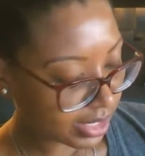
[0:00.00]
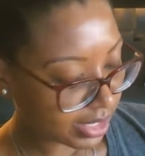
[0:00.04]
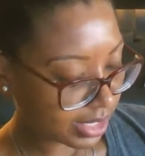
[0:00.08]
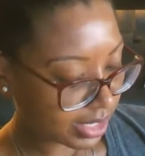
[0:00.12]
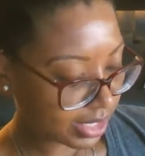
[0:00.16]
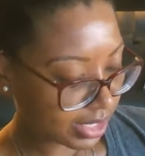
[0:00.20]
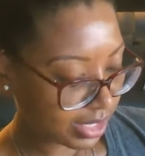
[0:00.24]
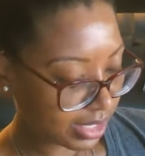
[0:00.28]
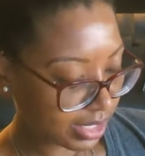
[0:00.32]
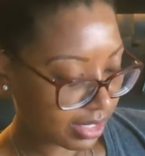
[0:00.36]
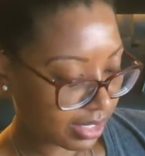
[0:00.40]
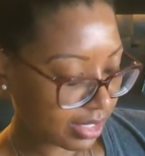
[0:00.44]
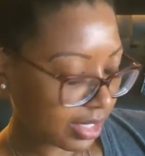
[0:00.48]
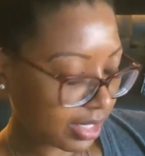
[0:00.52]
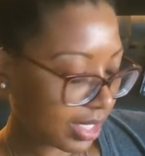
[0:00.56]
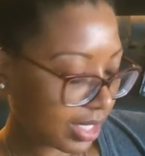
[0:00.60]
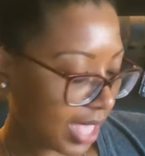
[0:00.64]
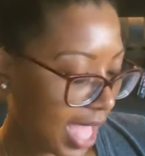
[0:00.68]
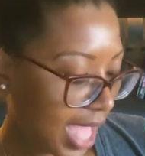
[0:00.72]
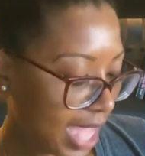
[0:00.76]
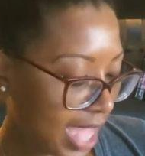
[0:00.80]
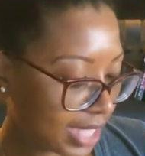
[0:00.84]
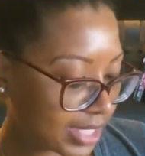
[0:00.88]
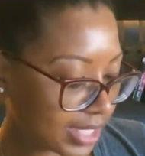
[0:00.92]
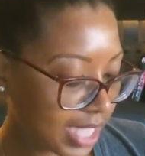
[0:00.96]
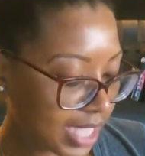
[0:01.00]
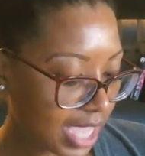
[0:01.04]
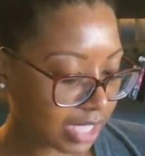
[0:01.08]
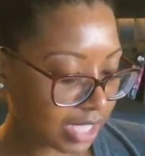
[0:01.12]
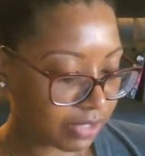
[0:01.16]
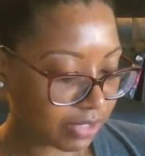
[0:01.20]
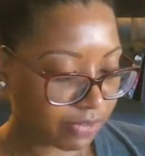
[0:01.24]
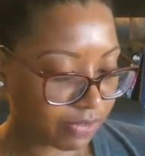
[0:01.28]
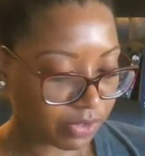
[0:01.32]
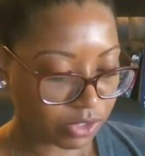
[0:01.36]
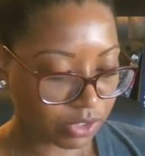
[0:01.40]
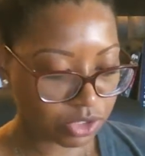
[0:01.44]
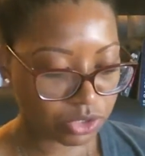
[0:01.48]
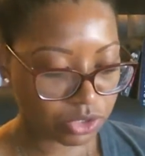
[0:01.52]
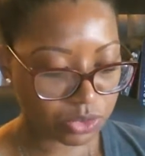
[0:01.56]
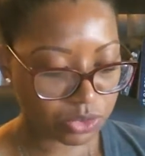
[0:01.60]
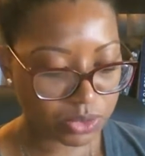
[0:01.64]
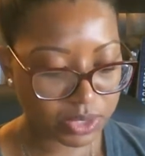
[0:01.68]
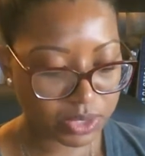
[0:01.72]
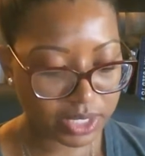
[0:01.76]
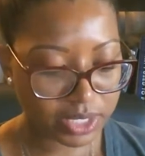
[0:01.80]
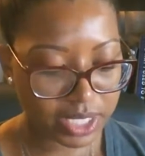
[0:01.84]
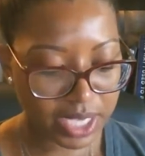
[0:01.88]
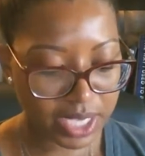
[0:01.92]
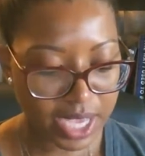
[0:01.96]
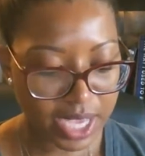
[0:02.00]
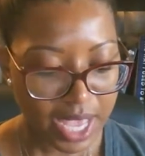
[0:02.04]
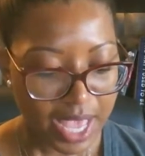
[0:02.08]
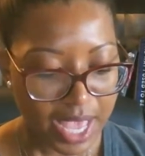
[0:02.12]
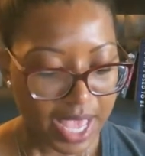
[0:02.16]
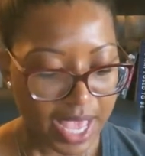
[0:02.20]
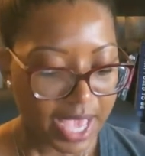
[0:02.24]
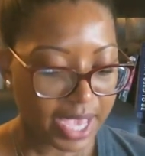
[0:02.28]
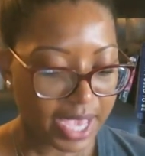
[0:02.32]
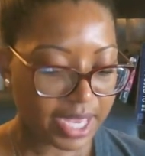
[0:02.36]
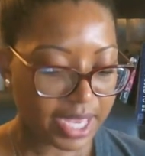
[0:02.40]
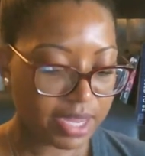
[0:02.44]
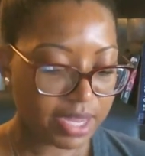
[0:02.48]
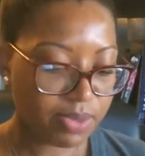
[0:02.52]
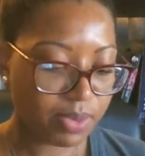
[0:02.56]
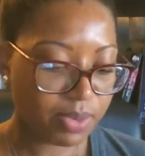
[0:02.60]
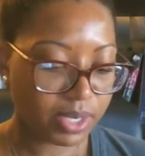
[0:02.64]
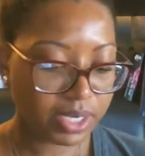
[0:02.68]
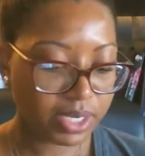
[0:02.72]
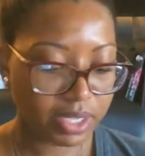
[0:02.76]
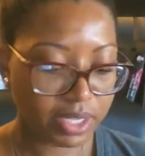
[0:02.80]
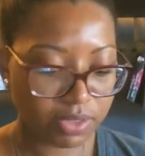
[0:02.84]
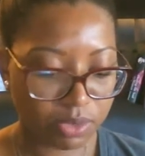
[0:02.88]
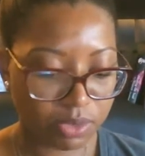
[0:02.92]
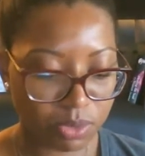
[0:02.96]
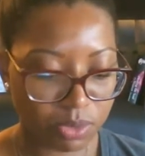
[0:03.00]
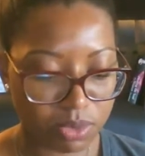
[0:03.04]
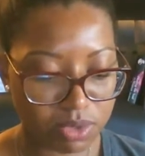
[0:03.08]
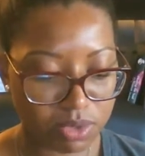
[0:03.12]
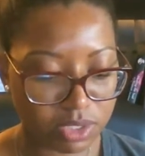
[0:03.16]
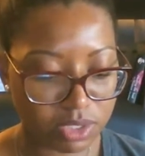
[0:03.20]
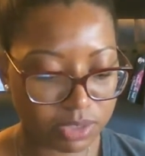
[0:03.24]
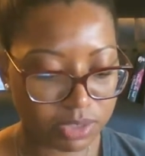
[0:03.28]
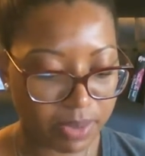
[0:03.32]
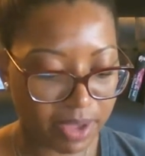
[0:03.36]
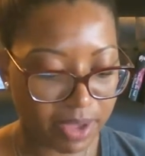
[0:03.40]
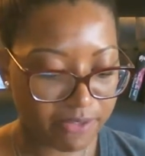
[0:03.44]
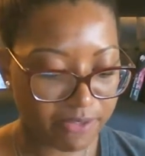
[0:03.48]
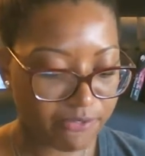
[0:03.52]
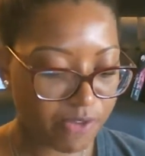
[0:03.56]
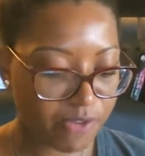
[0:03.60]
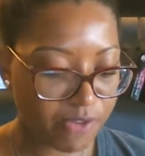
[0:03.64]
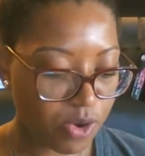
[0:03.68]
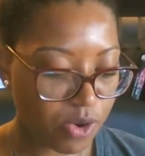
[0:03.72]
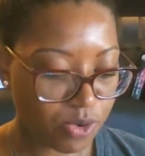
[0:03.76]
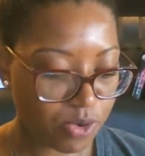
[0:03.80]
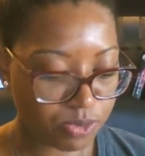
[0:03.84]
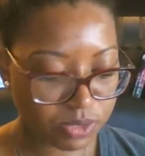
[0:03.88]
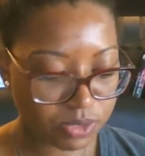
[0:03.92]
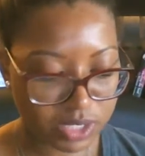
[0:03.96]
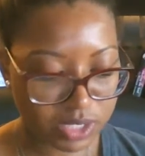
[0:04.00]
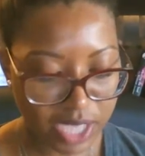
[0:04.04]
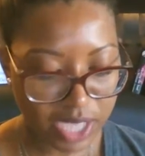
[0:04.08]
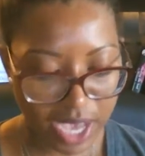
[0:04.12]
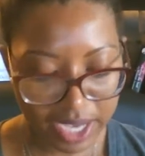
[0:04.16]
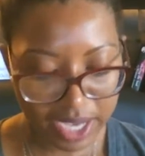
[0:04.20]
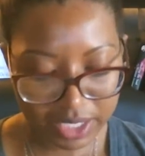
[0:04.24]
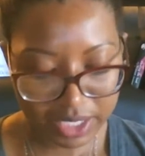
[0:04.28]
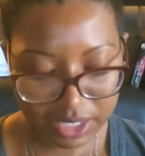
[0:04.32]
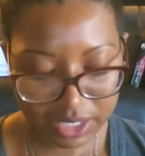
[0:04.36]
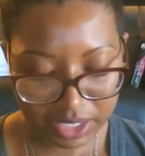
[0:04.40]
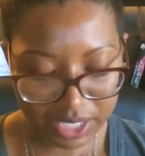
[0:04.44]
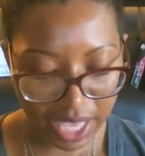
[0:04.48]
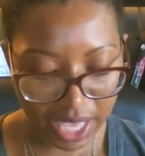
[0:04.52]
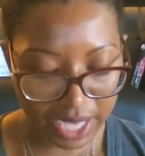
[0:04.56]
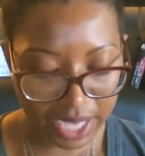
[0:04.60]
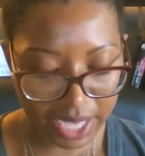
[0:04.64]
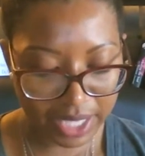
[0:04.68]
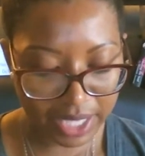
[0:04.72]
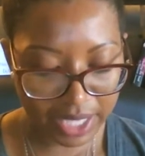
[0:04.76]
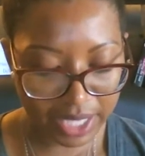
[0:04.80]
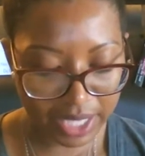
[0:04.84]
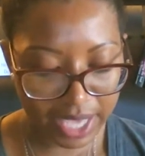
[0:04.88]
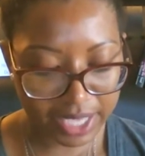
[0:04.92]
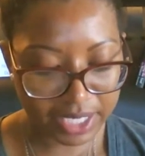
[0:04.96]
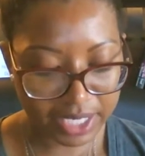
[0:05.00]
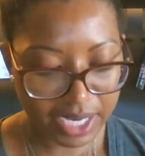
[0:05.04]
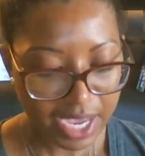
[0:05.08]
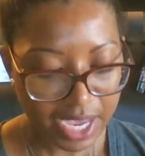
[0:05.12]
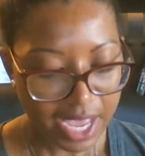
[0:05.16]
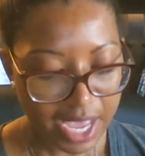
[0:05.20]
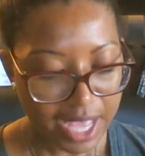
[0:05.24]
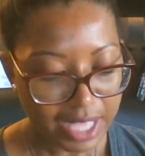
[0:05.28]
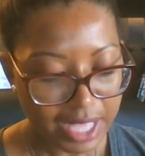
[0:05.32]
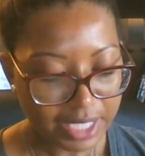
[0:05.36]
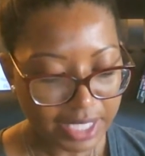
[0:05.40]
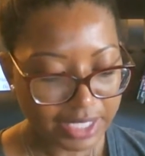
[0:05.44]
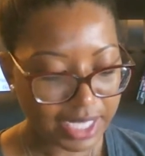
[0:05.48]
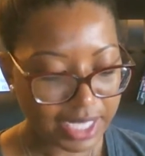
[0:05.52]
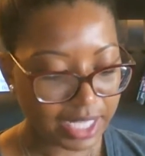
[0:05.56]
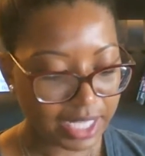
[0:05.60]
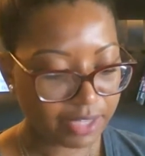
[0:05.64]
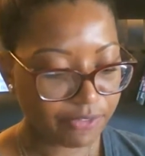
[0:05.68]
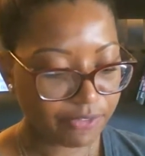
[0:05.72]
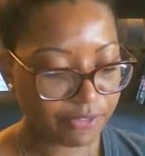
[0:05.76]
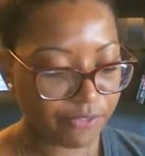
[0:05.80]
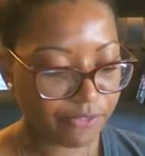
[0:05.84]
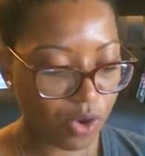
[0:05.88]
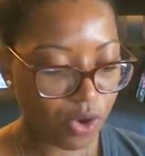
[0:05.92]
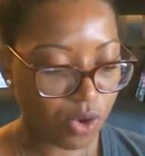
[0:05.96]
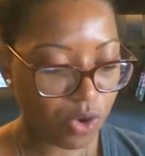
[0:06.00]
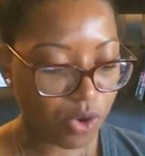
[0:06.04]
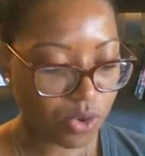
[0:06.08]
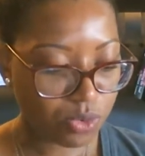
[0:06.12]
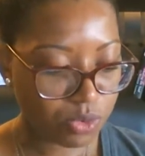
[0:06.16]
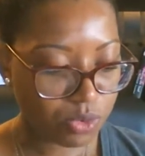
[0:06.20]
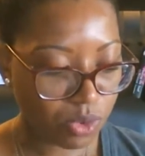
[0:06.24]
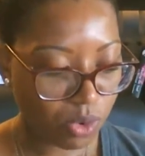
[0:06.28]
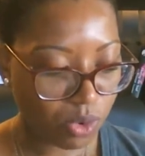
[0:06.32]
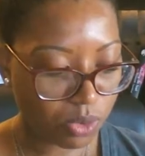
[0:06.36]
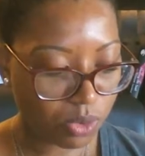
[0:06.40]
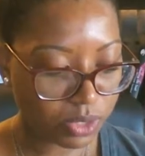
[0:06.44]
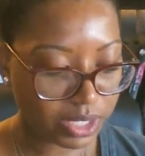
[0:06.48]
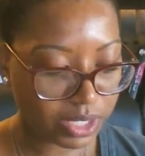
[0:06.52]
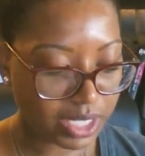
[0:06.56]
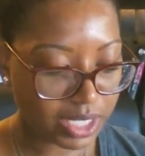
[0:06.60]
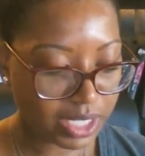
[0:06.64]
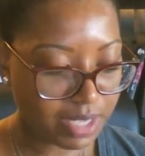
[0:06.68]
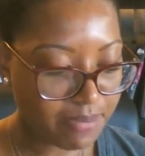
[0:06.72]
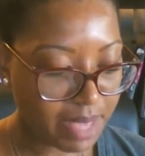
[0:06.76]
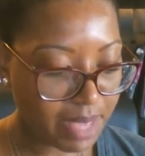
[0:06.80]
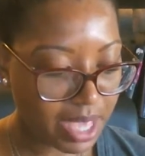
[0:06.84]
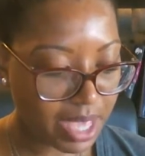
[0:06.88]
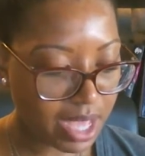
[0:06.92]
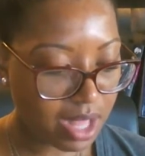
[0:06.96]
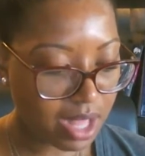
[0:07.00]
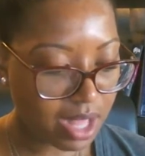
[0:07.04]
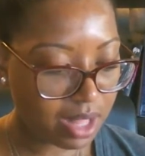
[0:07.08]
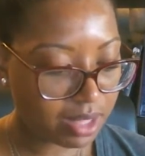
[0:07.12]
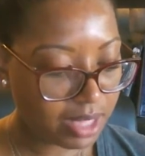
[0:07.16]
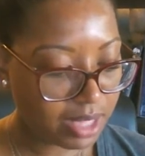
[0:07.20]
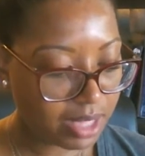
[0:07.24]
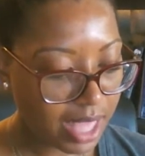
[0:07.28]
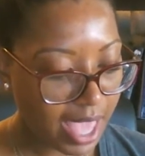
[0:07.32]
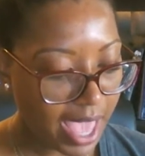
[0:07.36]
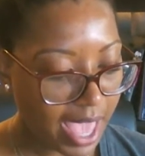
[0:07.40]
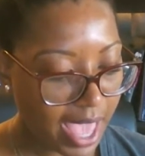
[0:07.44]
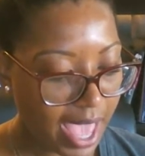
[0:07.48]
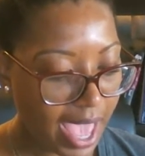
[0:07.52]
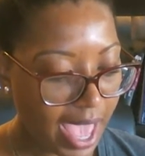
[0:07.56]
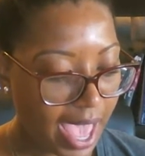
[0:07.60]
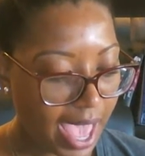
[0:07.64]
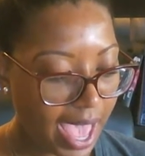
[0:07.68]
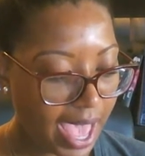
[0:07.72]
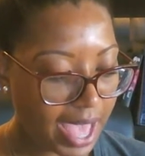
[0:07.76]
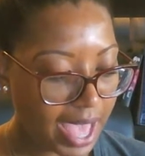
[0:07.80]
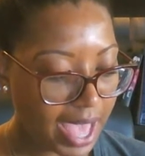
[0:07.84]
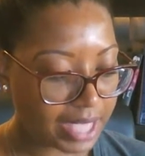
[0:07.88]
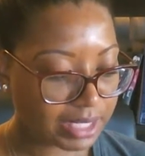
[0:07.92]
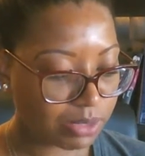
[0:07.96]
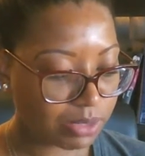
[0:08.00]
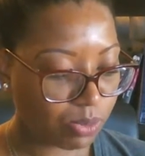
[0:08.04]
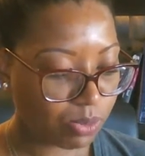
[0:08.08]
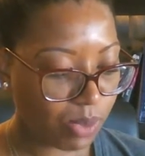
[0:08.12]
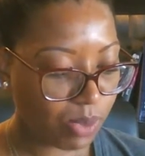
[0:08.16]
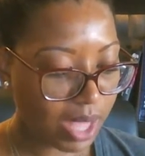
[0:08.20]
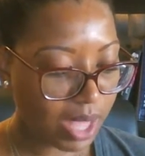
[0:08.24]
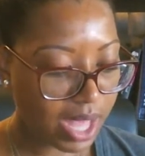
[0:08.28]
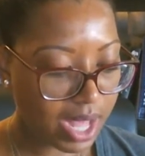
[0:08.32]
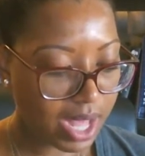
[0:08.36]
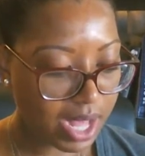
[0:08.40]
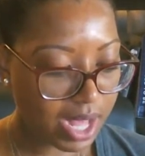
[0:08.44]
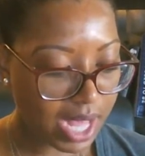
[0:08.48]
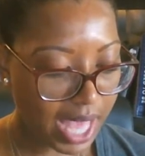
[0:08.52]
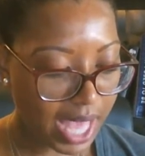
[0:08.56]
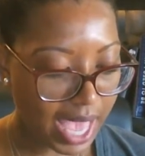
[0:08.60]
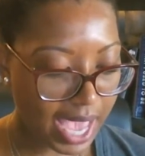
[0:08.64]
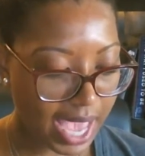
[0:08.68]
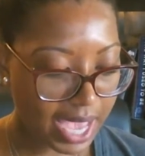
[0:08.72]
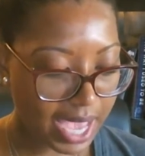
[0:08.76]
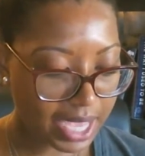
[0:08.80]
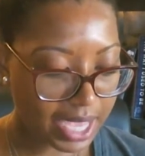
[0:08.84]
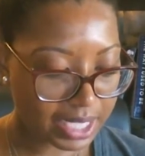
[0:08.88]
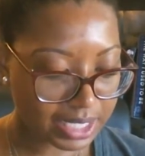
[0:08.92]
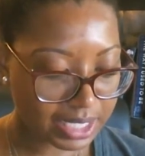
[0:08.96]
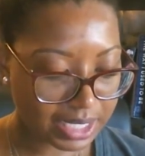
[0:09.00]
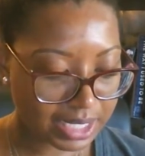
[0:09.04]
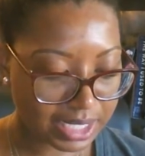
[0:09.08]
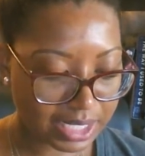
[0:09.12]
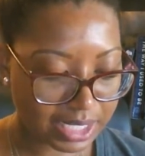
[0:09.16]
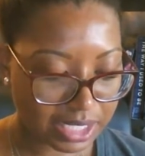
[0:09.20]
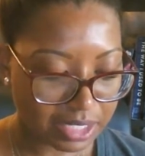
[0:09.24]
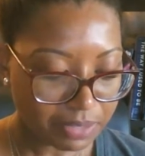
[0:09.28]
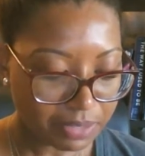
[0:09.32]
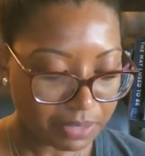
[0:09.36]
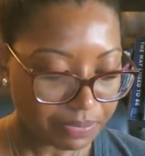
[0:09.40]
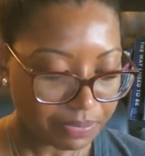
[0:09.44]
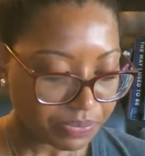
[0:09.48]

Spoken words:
to contact virtually anyone in the world by phone, text, satellite, telephone, or email, as well as